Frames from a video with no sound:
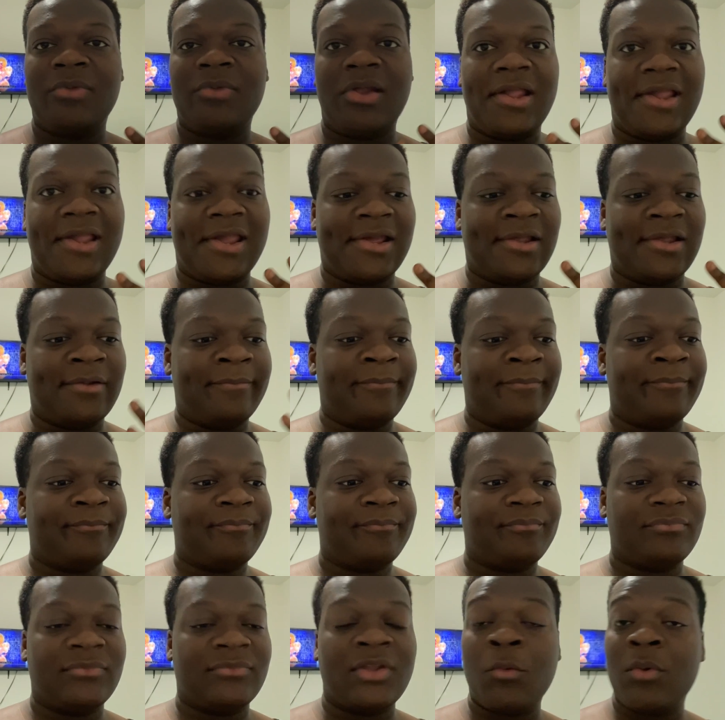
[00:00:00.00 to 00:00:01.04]
And
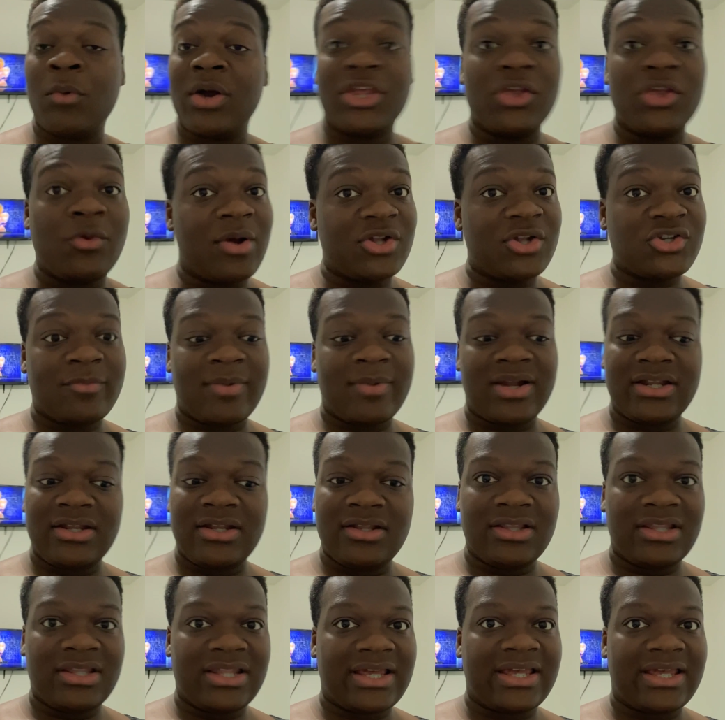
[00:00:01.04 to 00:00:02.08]
what you want your body to
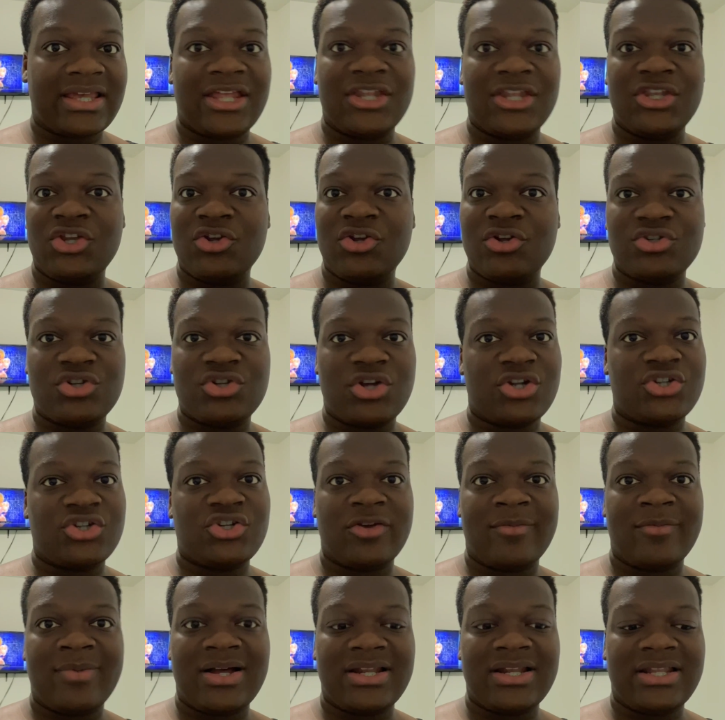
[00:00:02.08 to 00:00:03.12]
look like, and you're in charge of
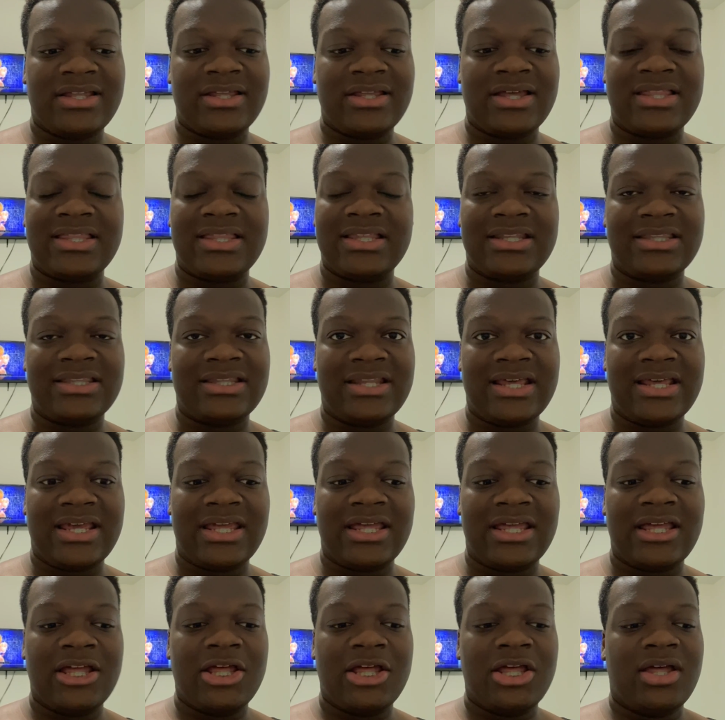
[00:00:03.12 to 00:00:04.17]
your body at the end of the day.